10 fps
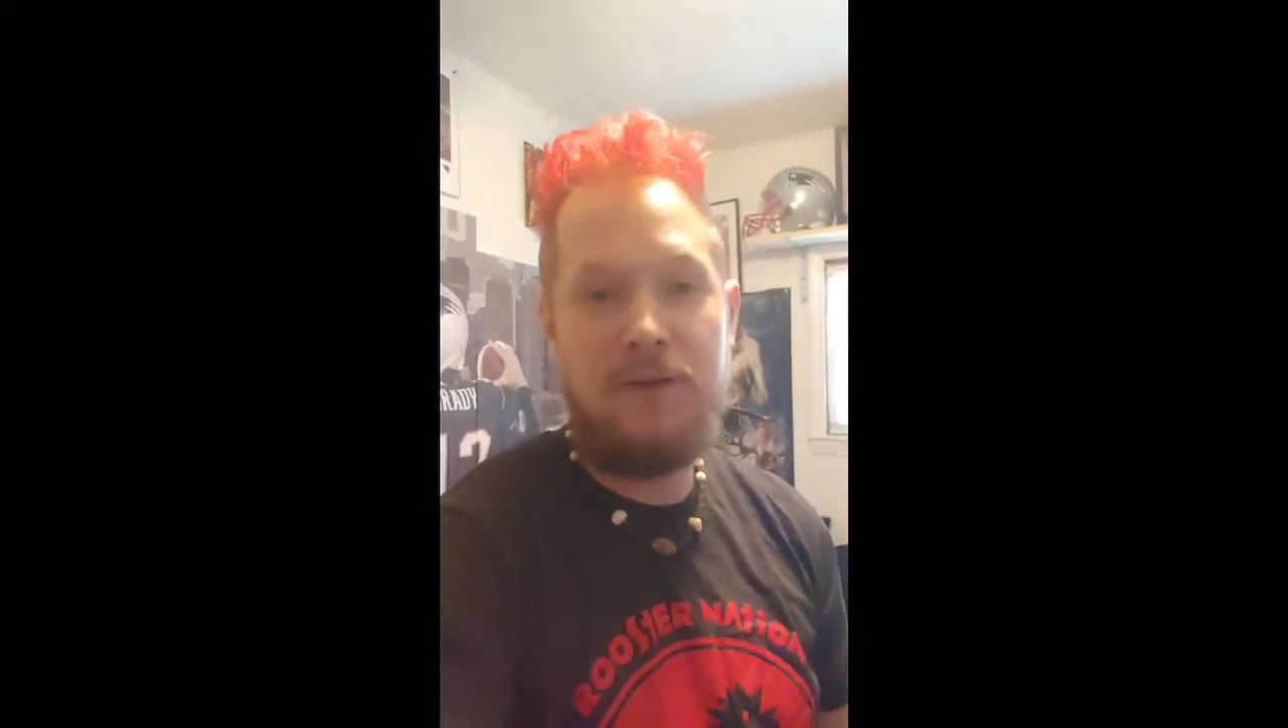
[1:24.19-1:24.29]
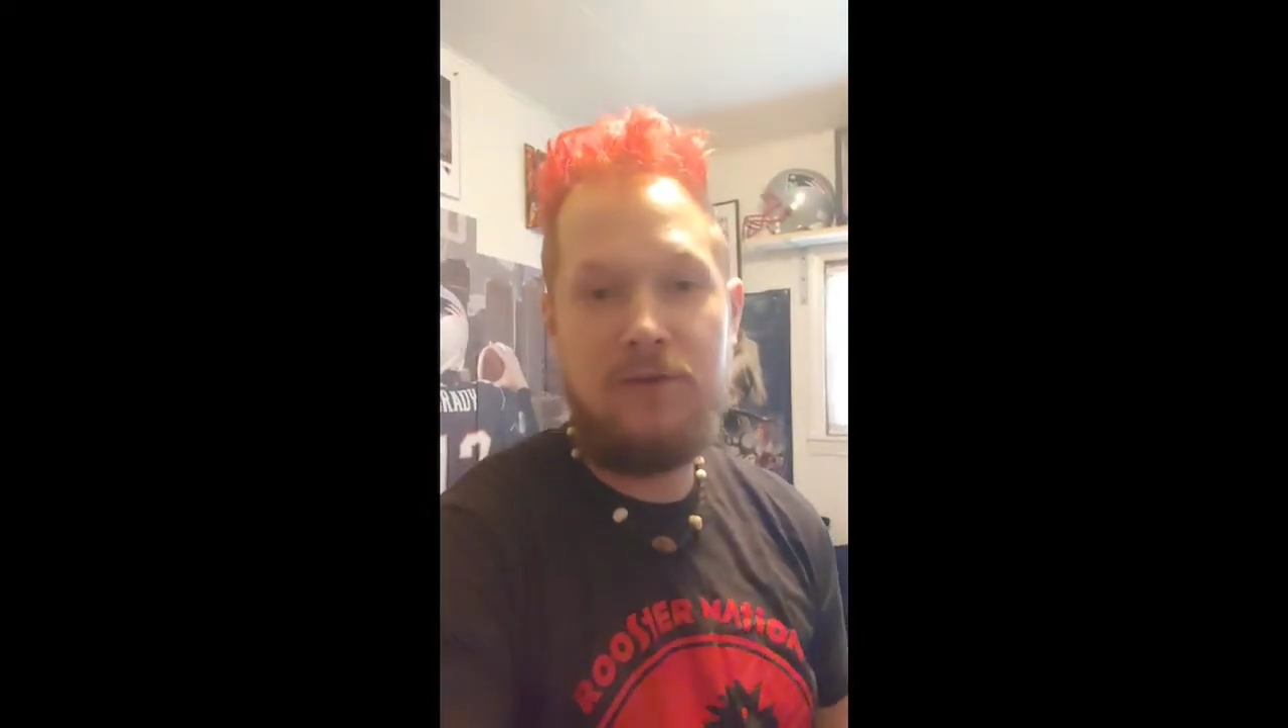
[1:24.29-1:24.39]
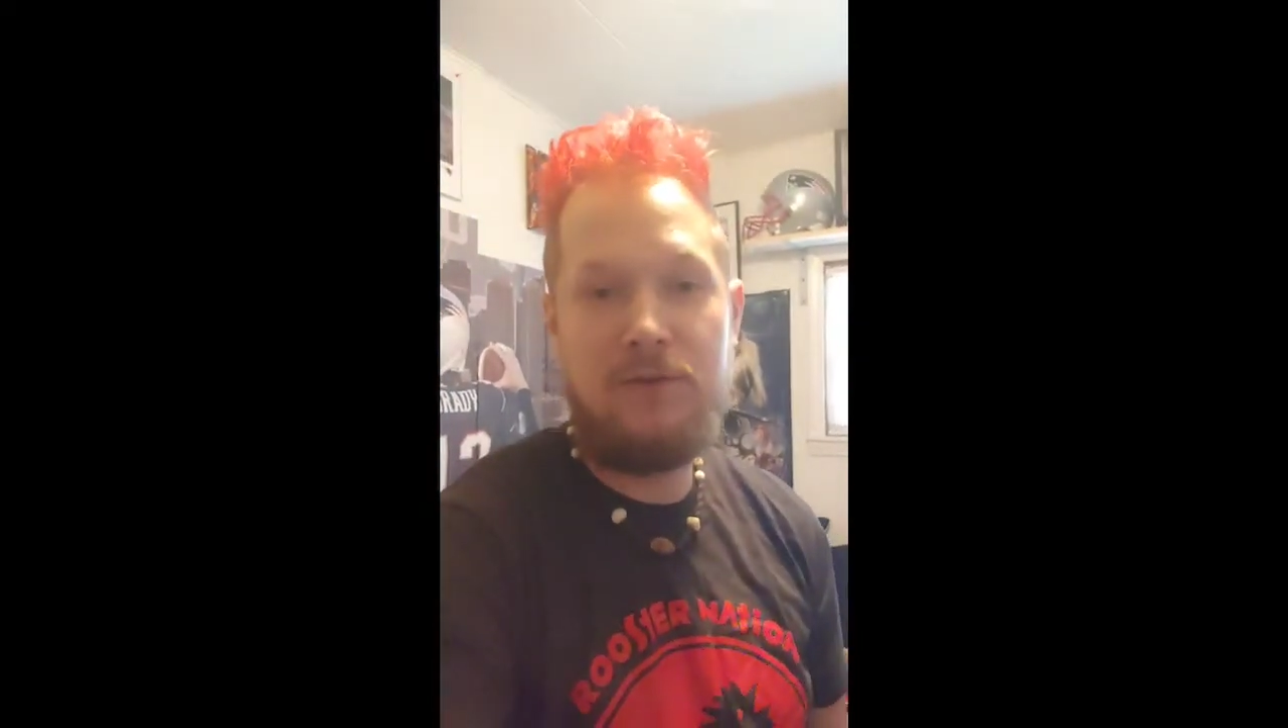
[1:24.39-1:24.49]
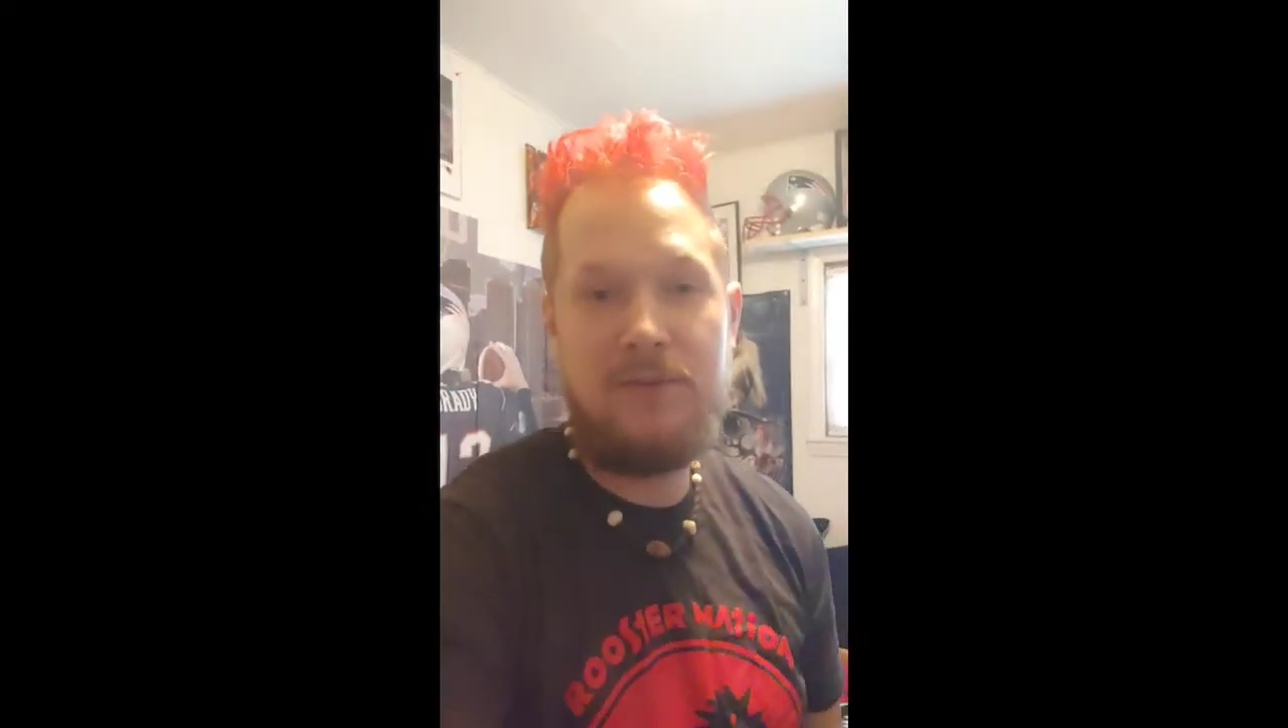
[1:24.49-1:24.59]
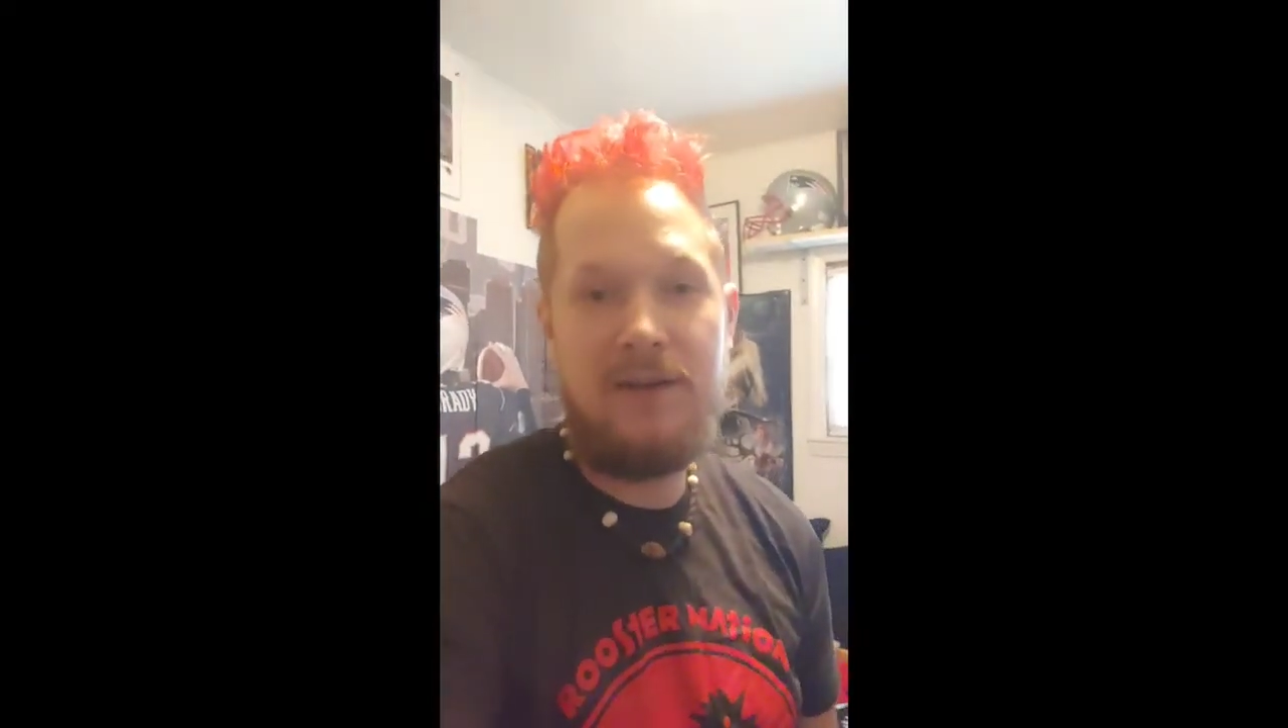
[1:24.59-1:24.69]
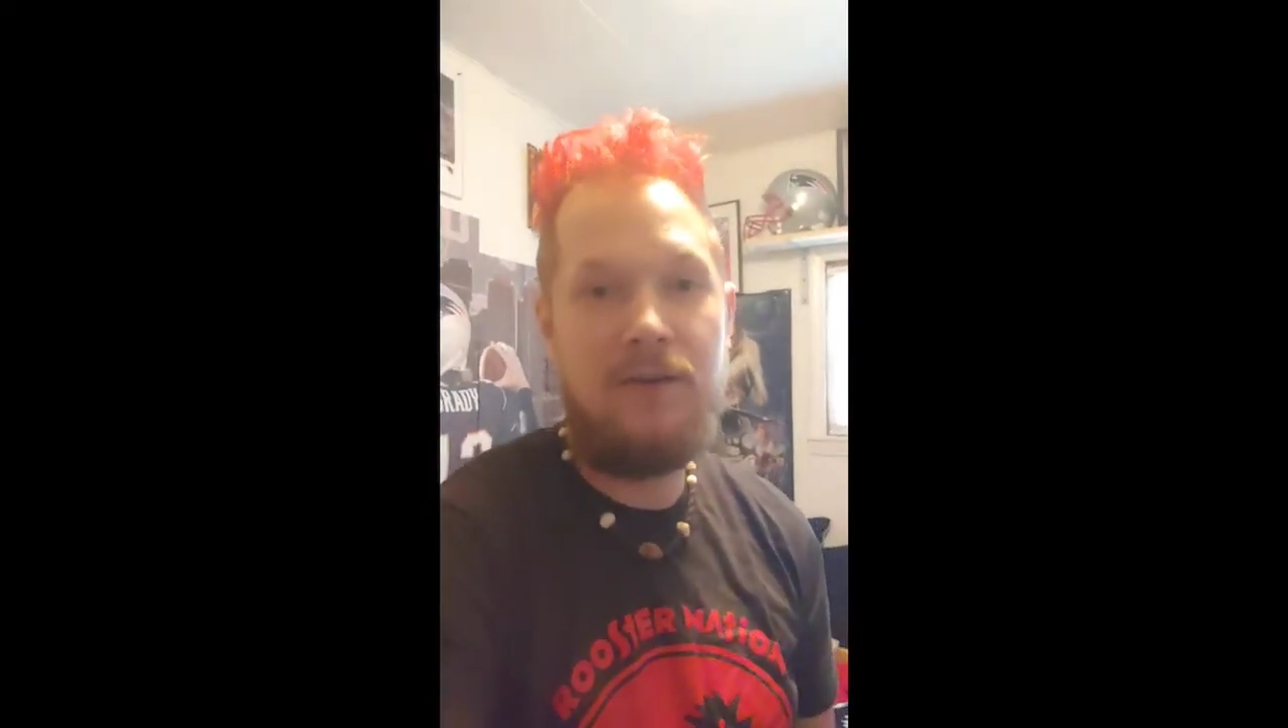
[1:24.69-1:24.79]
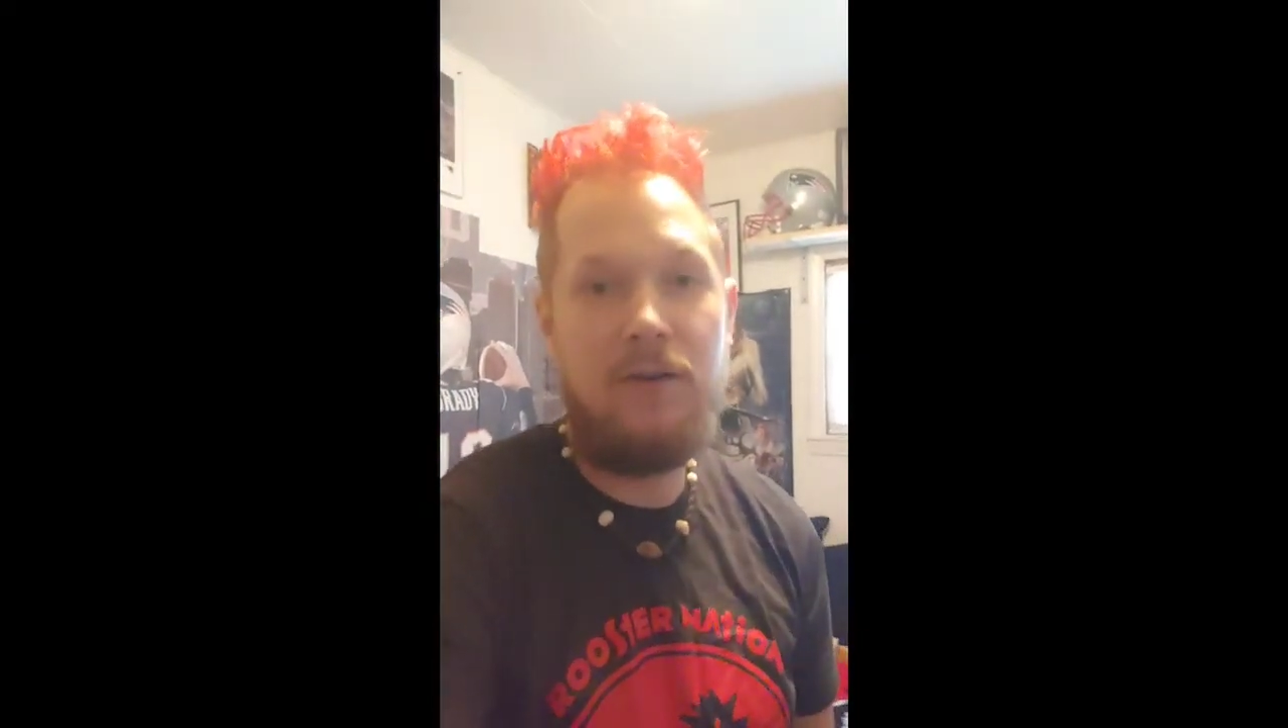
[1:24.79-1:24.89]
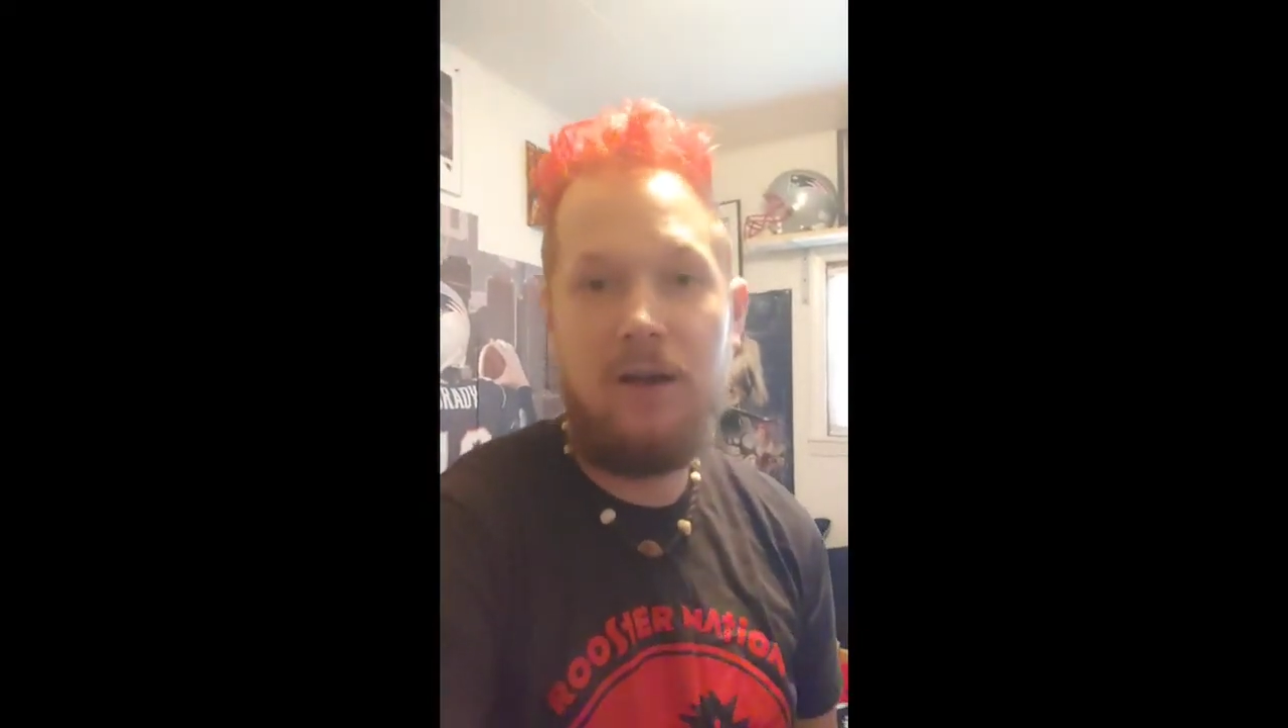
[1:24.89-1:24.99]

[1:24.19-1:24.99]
YouTube channel